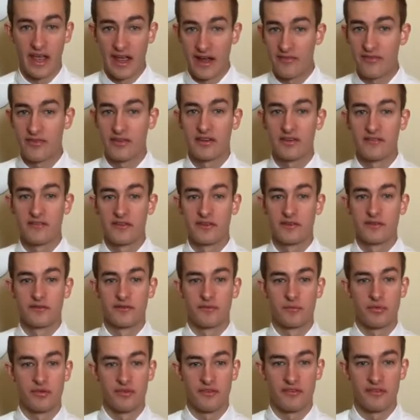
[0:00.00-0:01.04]
every individual's
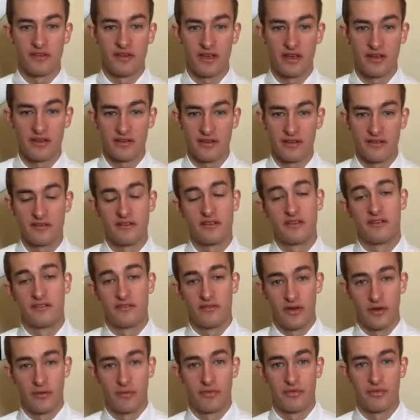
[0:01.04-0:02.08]
personality as they
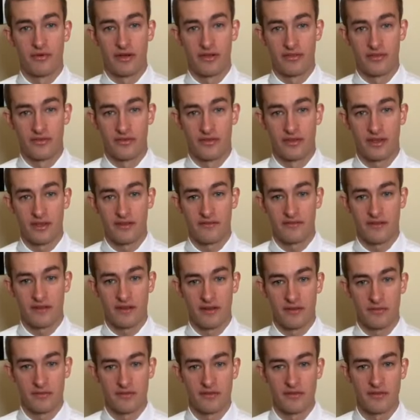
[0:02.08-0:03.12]
develop throughout their
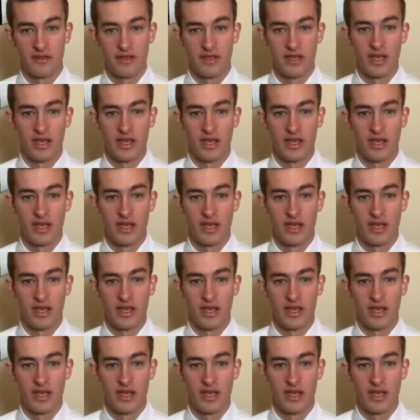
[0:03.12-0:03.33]
lifetimes.